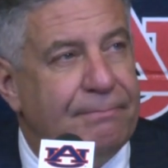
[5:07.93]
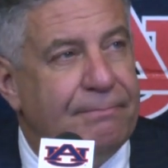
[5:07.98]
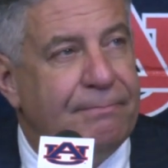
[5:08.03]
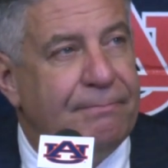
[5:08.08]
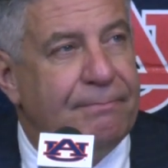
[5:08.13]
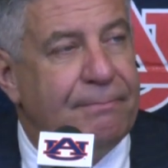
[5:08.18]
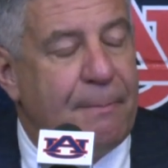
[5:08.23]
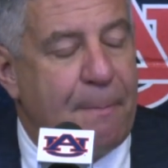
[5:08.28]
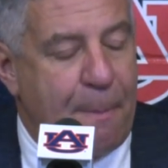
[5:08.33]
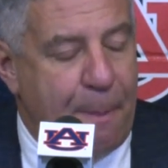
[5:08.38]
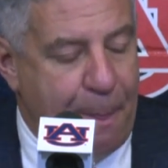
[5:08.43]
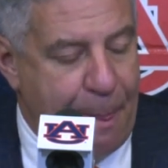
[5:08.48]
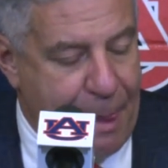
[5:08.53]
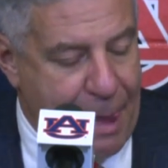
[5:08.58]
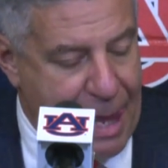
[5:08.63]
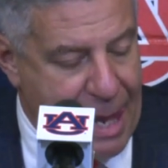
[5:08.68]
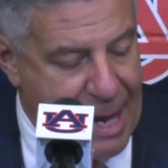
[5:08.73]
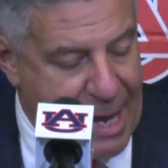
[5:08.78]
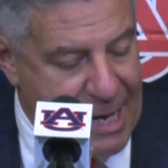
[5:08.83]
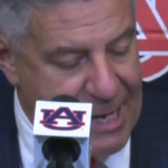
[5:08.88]
uh,
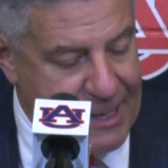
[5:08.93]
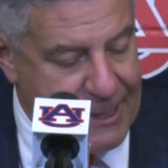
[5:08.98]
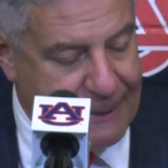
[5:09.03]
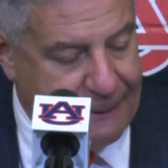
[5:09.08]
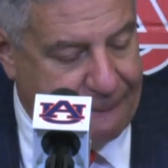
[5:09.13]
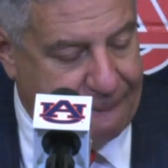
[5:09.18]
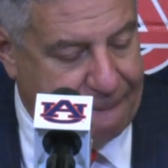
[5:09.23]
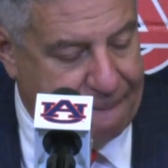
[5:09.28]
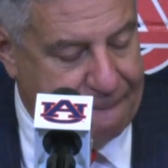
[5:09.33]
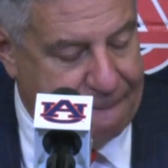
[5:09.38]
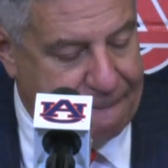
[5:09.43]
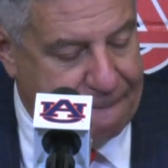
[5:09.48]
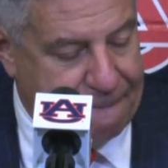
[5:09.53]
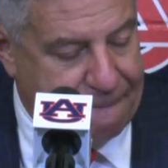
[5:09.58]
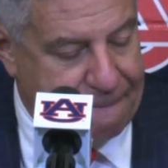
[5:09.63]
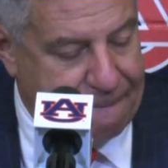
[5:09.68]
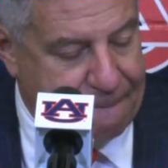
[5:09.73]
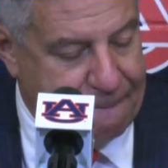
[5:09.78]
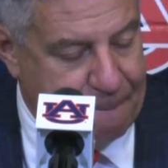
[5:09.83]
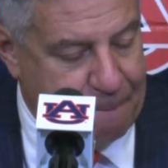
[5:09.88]
like he still kind of
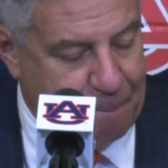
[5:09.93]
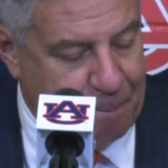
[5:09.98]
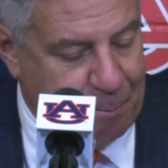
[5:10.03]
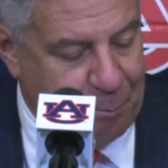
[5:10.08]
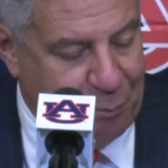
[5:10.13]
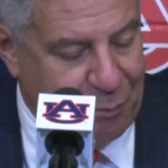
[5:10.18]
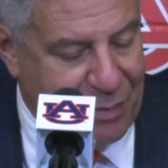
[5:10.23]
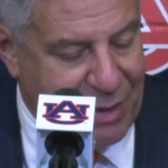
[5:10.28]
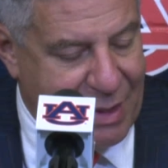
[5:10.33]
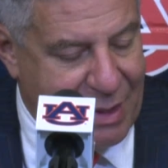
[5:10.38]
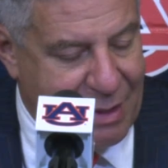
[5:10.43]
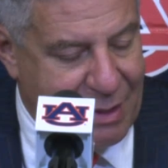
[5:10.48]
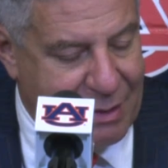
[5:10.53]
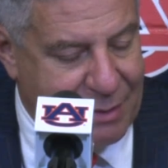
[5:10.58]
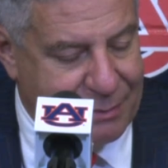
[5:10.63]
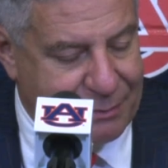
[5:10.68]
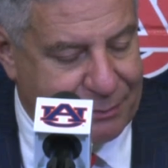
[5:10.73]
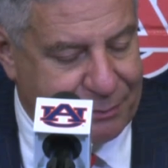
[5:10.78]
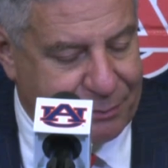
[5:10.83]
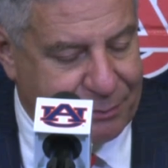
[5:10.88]
stayed in the game and
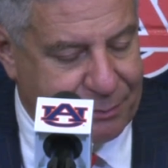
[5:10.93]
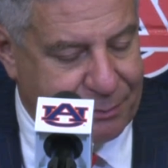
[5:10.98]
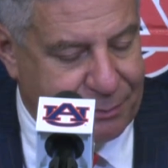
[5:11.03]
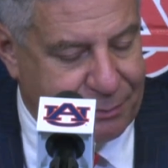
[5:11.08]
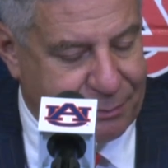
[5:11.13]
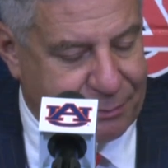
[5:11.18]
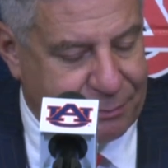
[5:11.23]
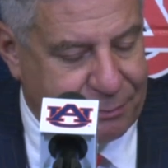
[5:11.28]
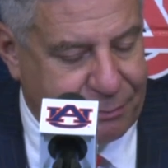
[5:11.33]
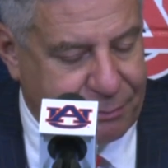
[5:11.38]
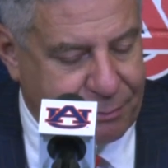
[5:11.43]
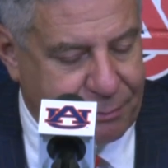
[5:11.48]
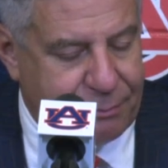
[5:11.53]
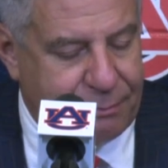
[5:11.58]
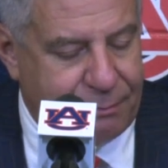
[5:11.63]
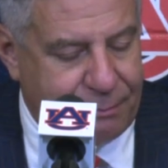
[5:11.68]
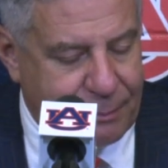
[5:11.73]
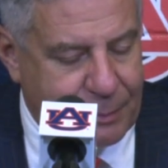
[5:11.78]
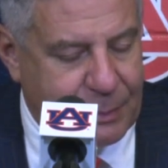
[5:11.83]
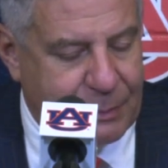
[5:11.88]
big plays late for you
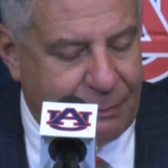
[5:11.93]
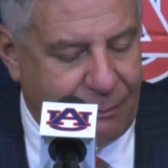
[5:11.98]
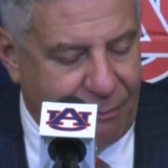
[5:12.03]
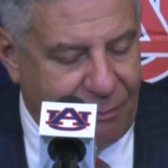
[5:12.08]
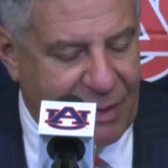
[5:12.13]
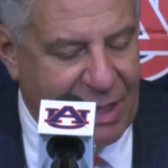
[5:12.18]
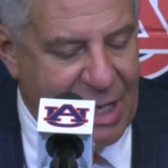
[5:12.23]
guys. It helped.